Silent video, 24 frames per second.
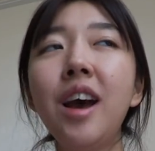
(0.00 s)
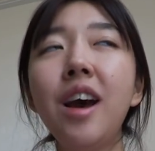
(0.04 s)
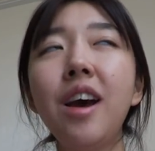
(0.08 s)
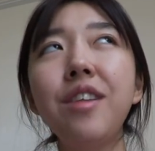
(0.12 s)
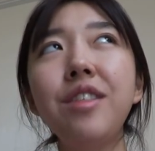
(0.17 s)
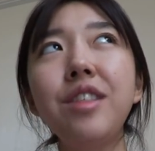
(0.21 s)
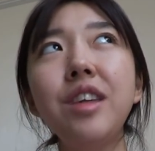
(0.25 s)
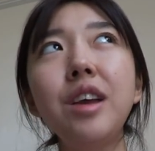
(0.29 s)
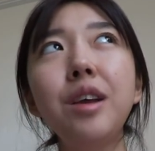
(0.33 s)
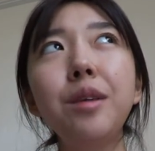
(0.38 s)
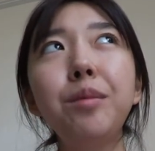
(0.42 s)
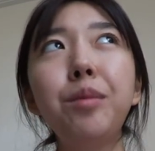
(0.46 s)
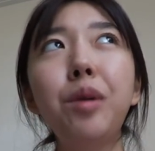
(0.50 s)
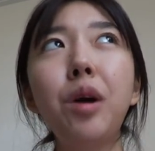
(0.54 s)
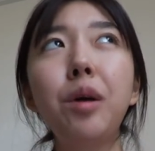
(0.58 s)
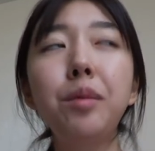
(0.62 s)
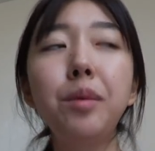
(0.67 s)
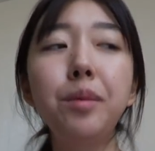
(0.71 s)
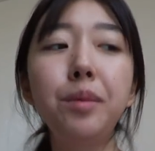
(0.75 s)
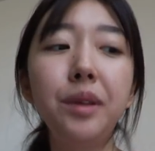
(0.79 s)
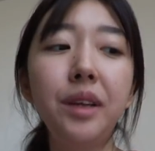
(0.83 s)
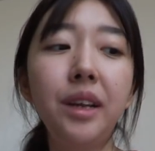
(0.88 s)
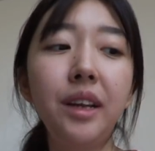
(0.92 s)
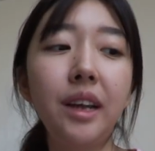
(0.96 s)
I think
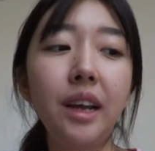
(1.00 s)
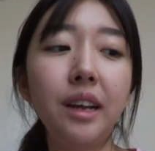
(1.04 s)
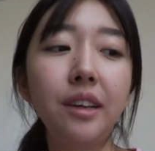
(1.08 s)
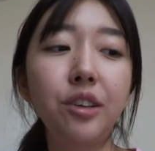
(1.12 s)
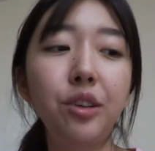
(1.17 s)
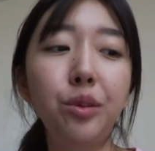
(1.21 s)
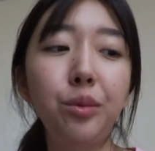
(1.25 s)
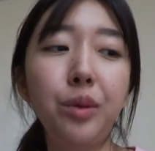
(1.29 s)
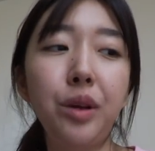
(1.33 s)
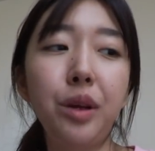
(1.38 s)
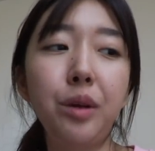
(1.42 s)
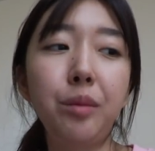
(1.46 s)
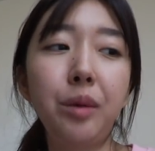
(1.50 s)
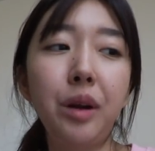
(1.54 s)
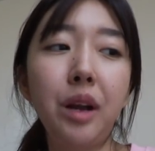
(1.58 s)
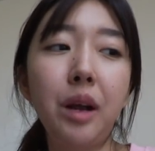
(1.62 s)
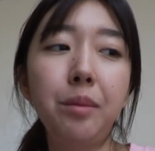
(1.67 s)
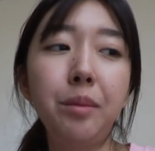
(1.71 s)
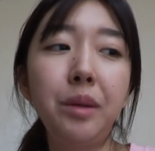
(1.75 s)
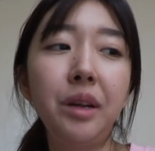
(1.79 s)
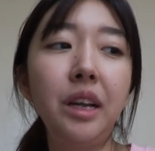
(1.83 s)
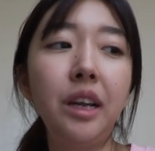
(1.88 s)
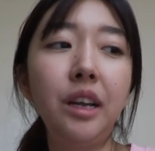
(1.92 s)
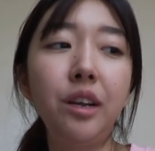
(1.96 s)
probably next week when
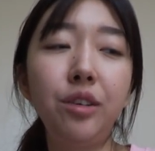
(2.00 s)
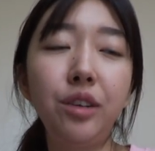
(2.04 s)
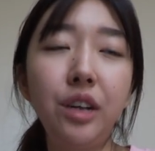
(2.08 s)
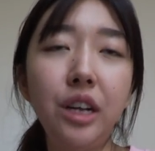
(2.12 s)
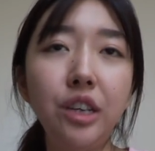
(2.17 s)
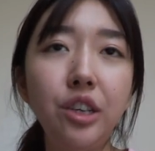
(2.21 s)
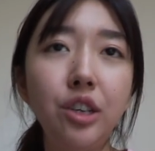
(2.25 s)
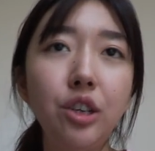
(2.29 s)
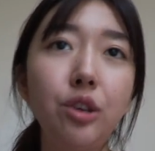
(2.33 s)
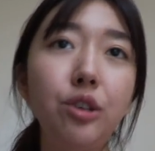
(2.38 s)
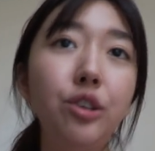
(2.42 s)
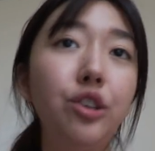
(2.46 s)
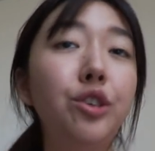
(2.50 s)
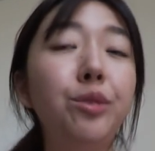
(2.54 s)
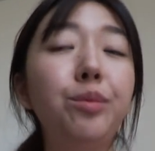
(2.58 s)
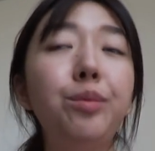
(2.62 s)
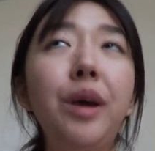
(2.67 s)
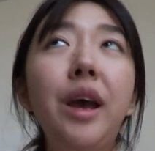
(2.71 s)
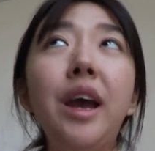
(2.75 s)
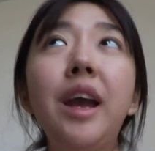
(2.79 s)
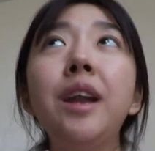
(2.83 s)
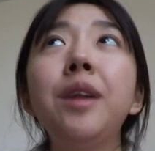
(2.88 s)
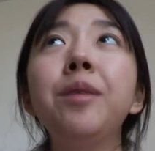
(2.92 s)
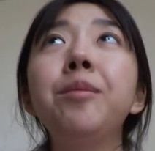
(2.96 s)
I'm in Indonesia or
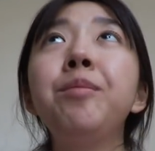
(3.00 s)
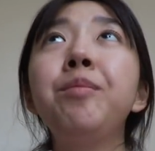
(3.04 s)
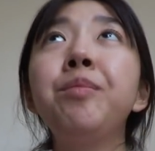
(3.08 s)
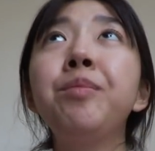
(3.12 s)
Japan.